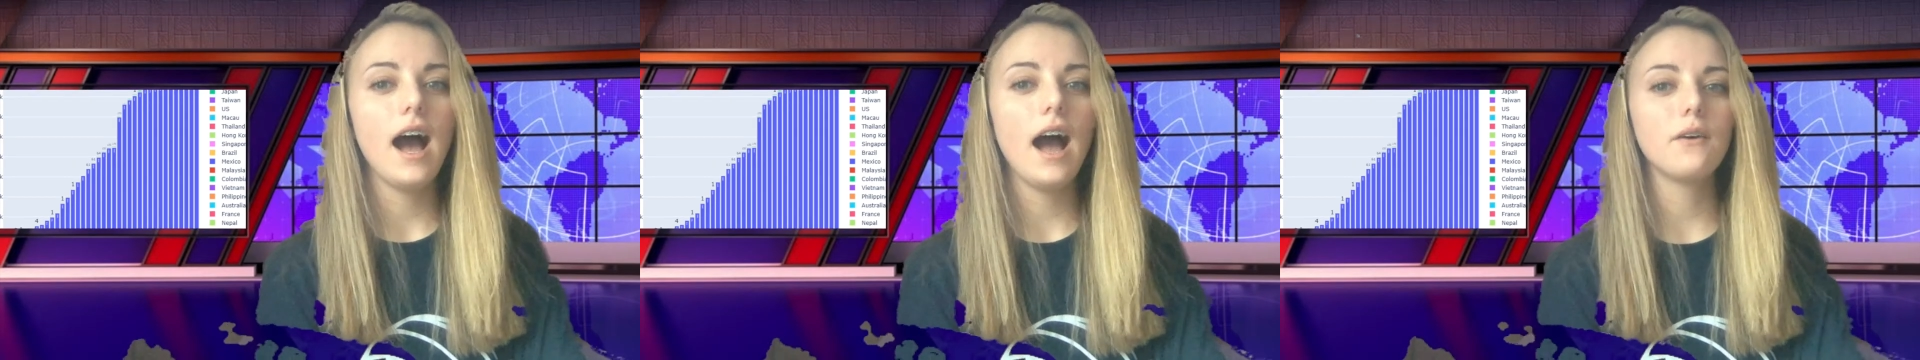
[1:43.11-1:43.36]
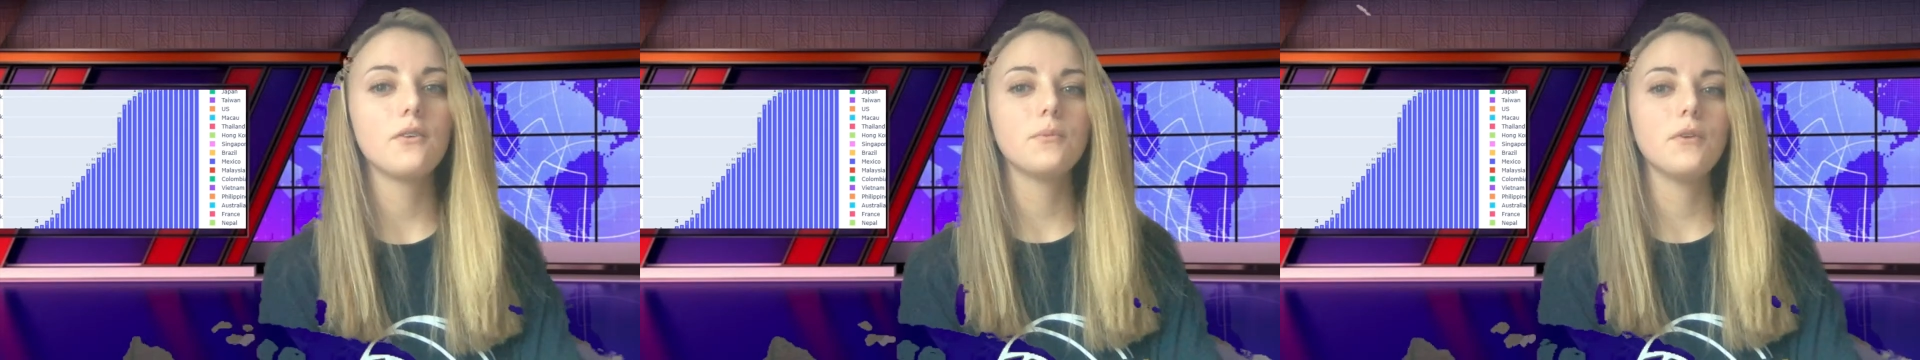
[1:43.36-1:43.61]

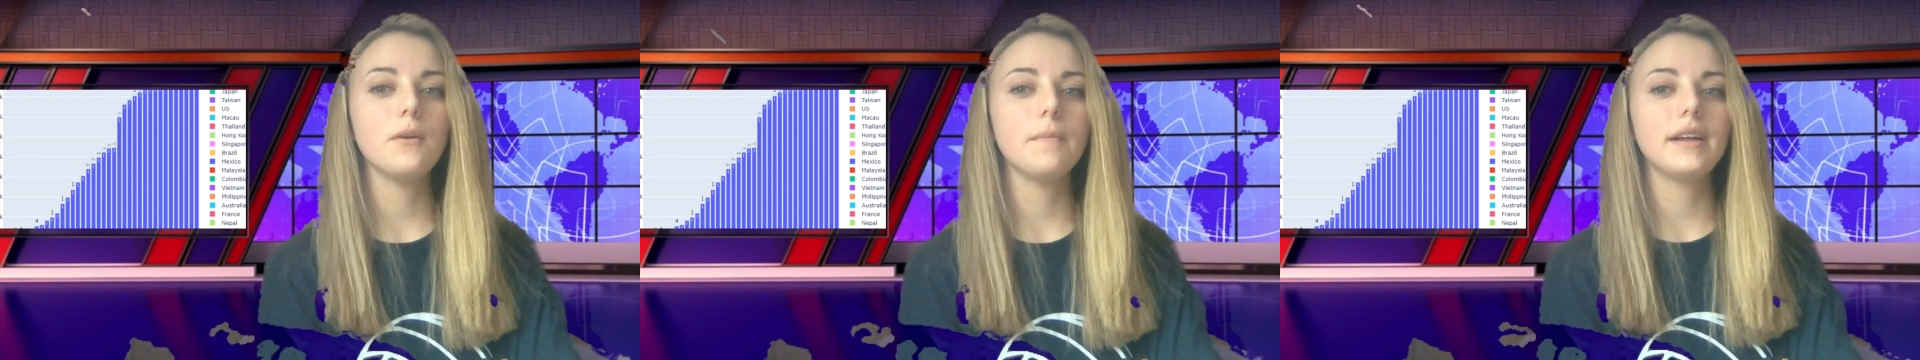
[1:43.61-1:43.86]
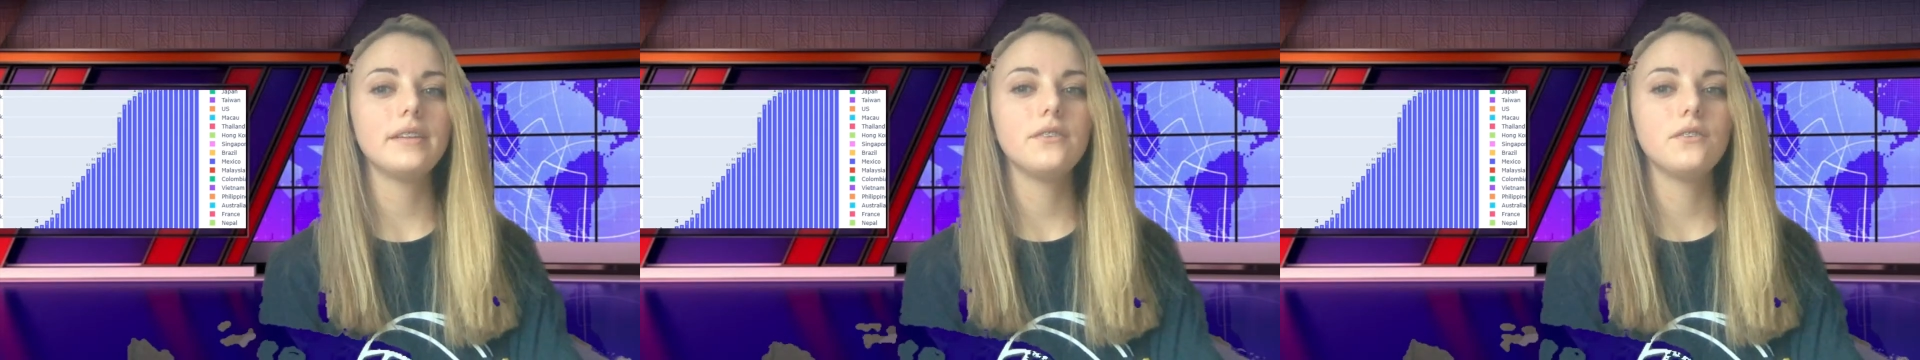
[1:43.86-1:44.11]
I will report
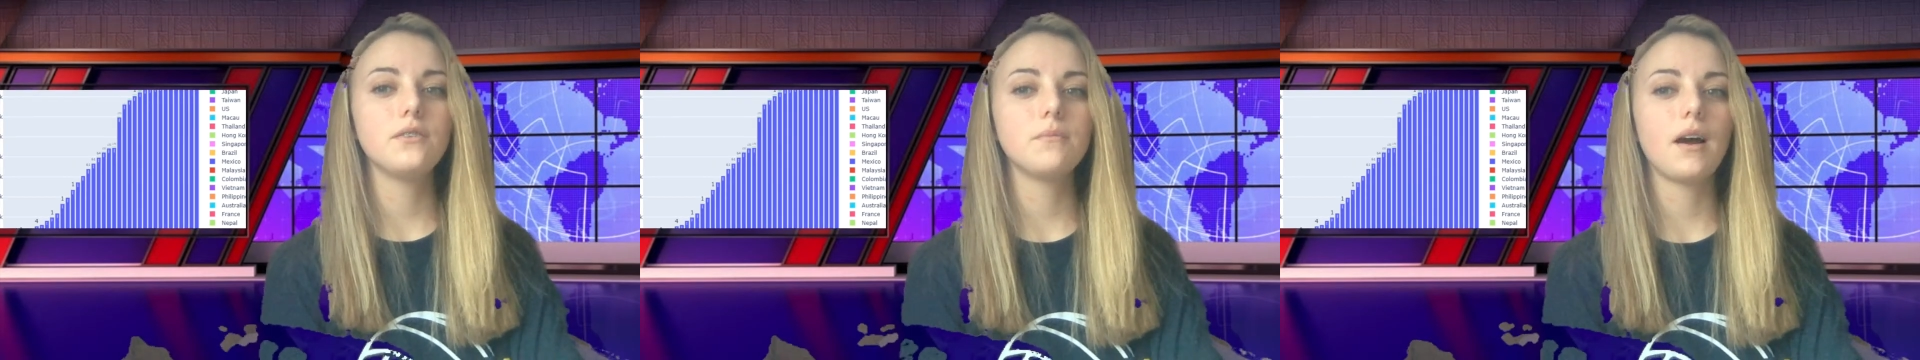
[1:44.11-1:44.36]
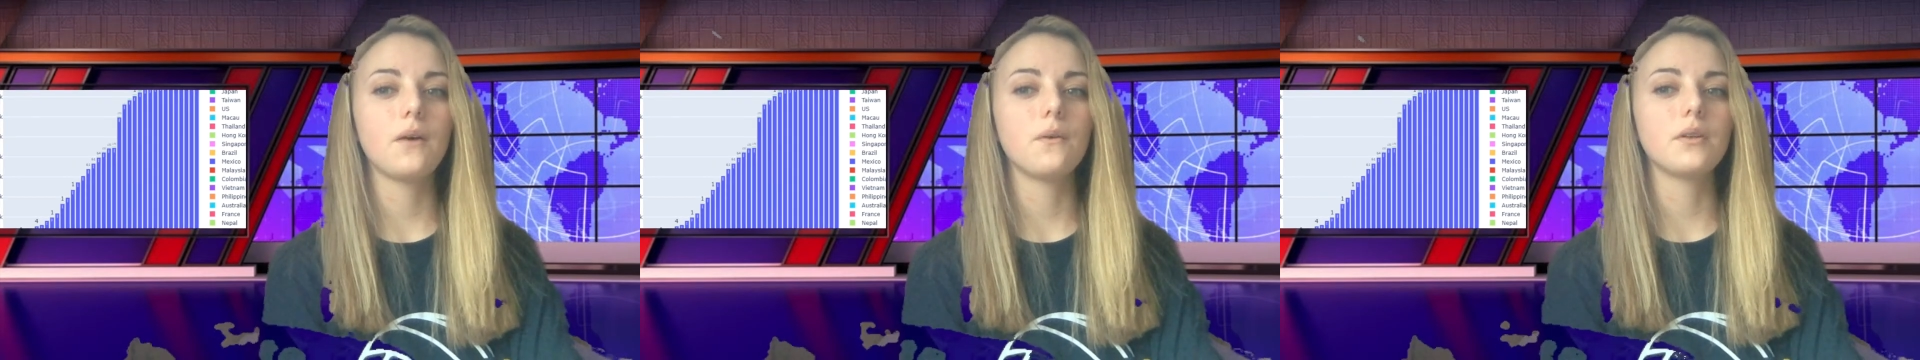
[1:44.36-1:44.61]
back to you
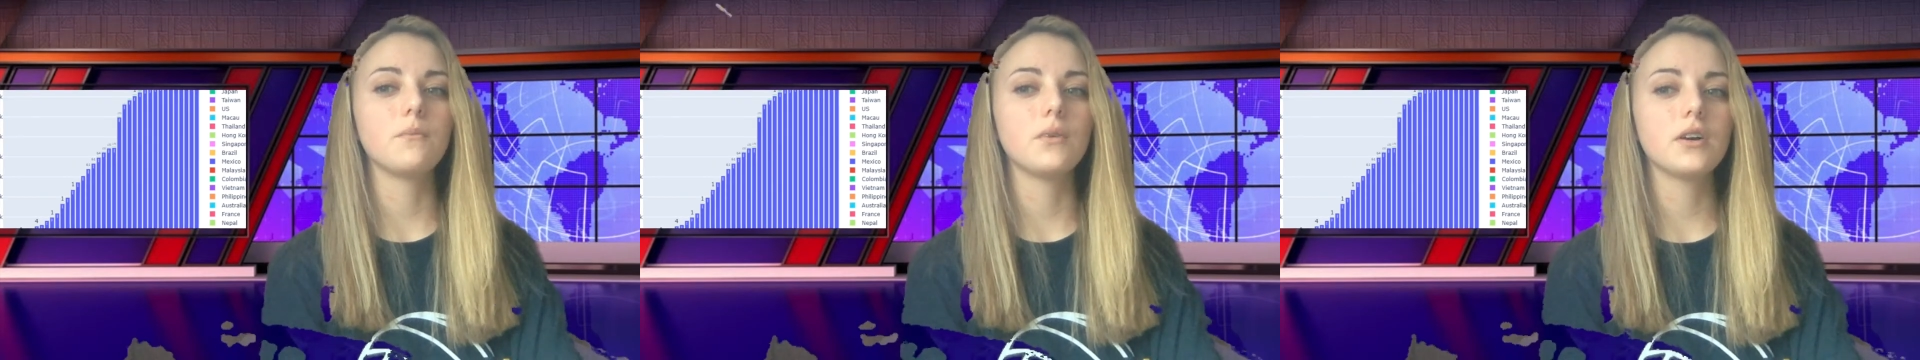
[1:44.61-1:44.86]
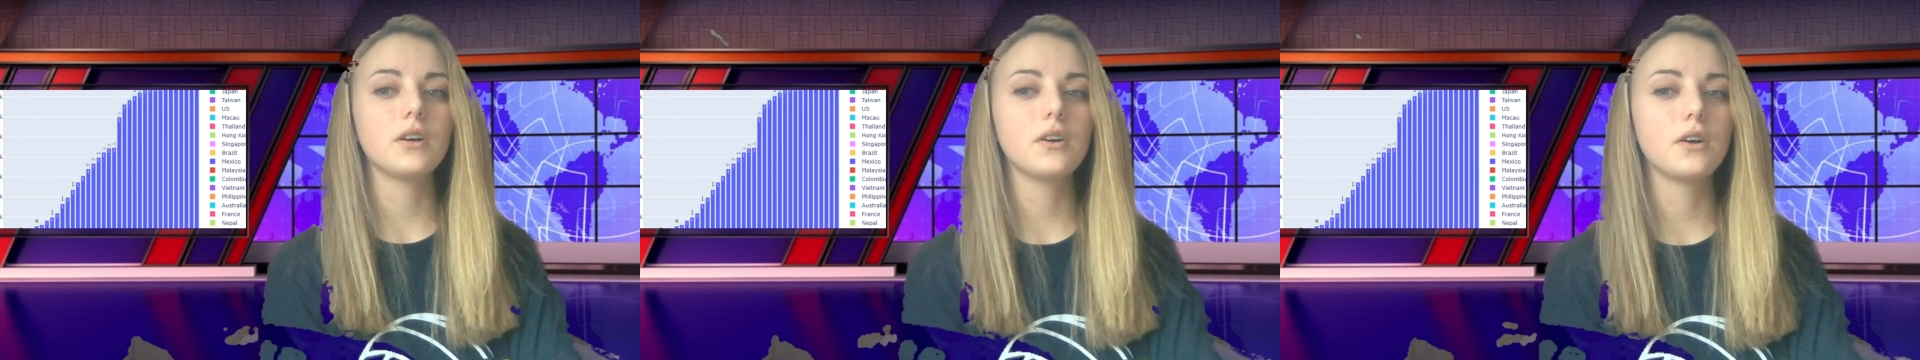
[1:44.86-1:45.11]
tomorrow with
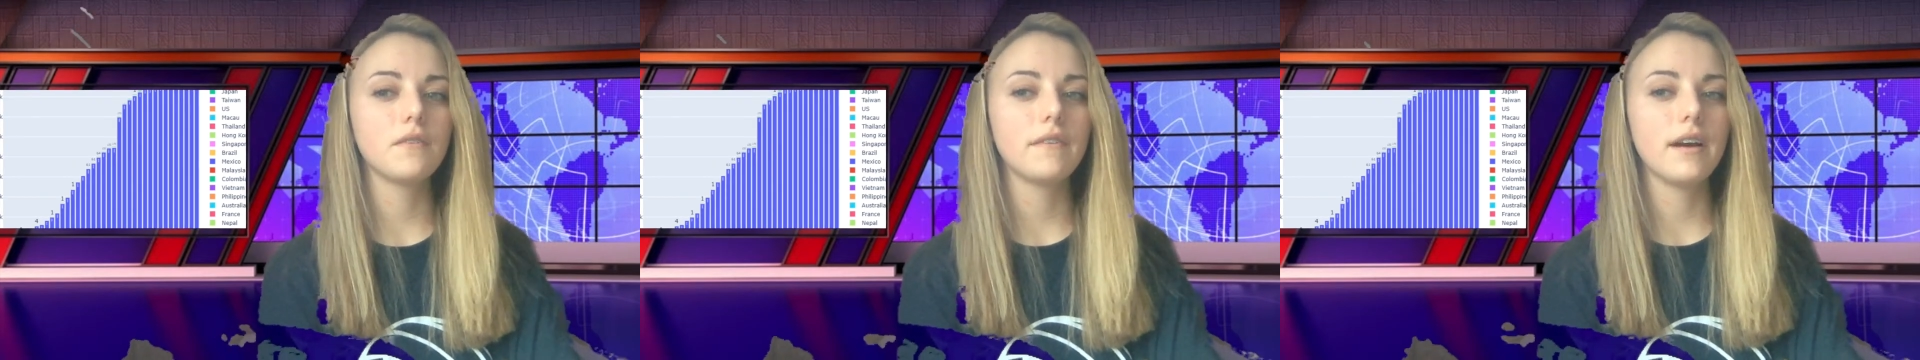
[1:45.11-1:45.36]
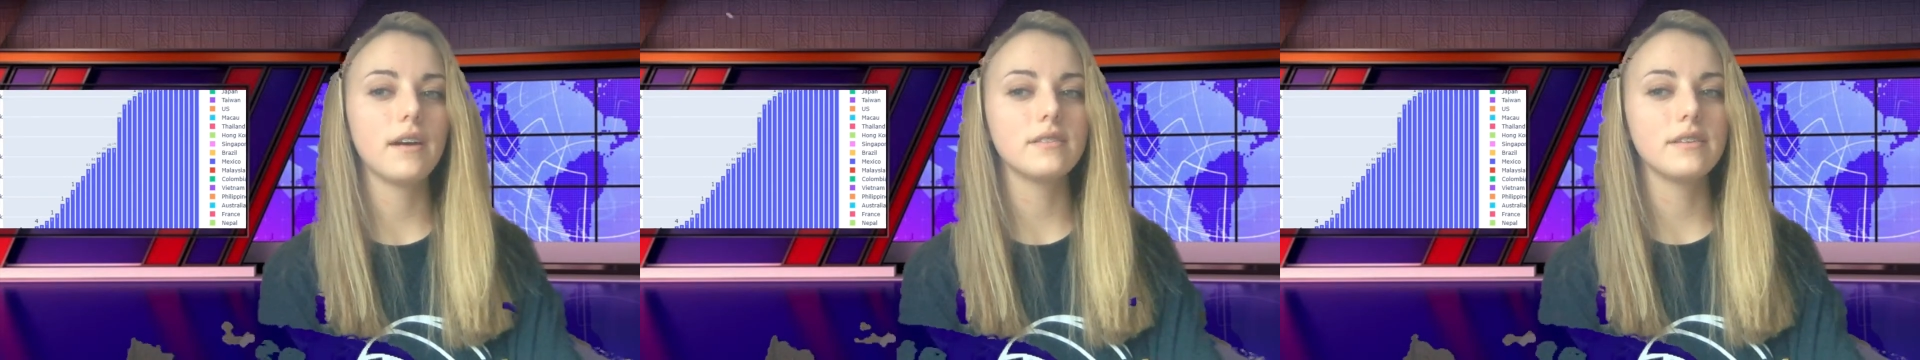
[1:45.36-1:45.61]
more
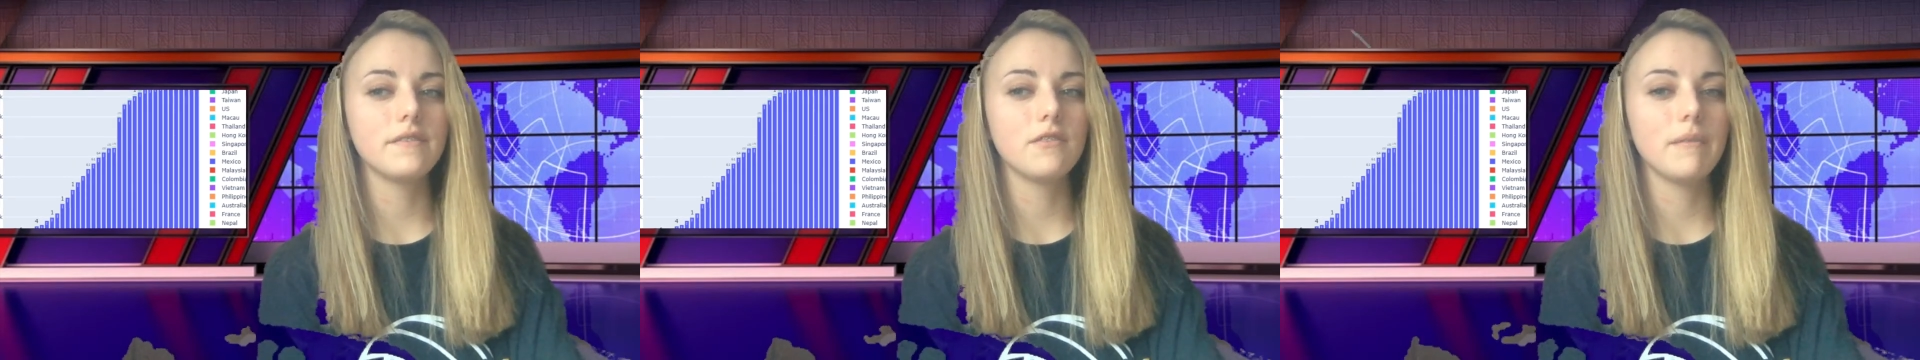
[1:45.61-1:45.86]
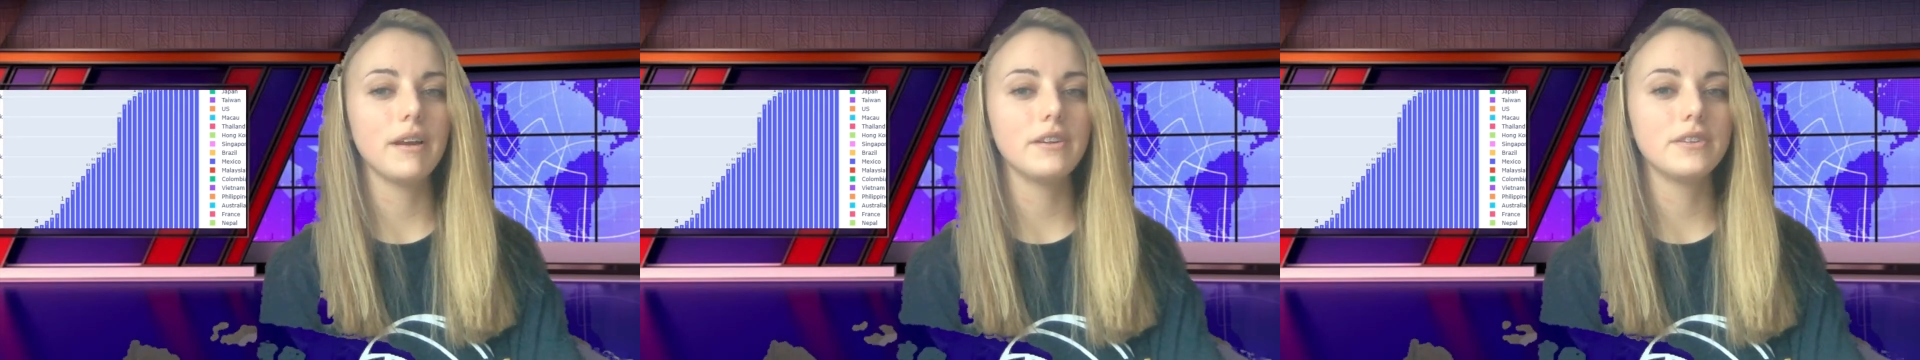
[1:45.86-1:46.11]
coronavirus
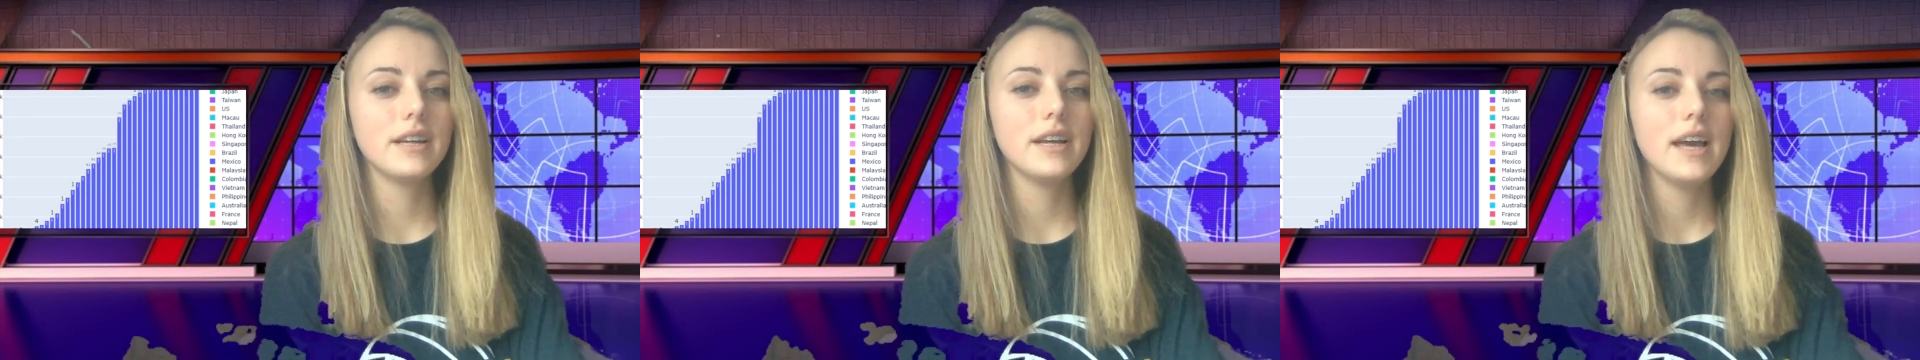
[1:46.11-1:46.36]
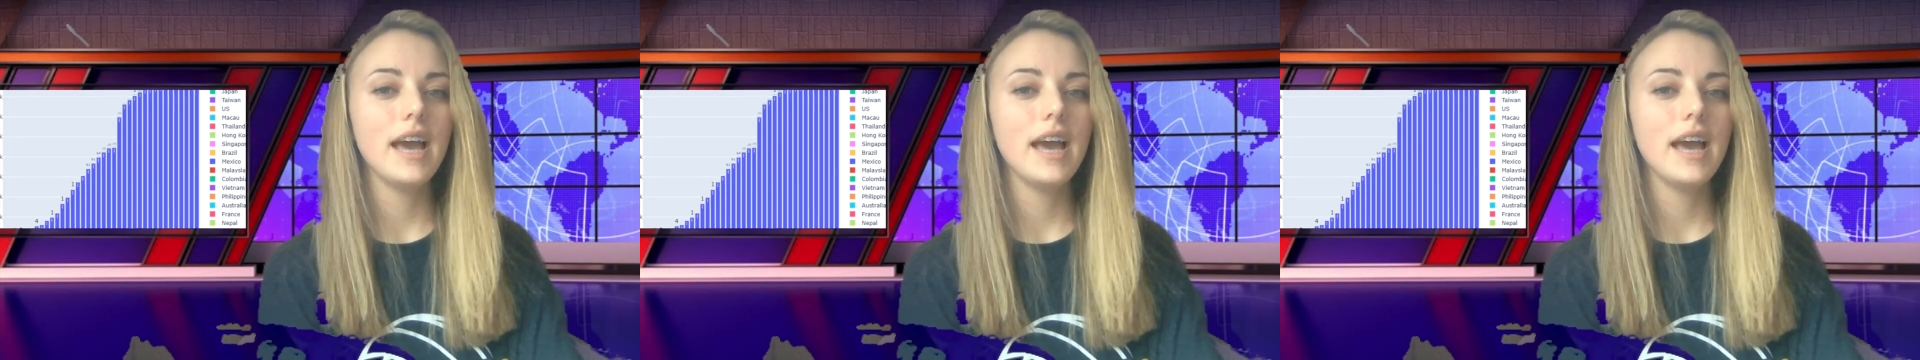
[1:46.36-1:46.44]
information.